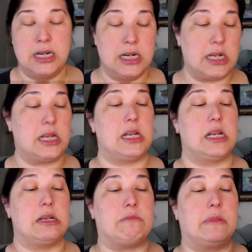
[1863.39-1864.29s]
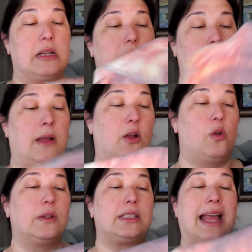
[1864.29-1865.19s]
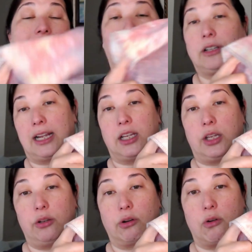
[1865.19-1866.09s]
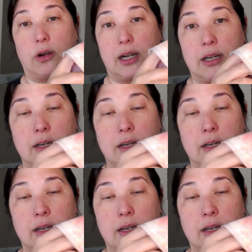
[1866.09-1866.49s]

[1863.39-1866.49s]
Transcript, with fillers: Um, my goal was to outline the unicorn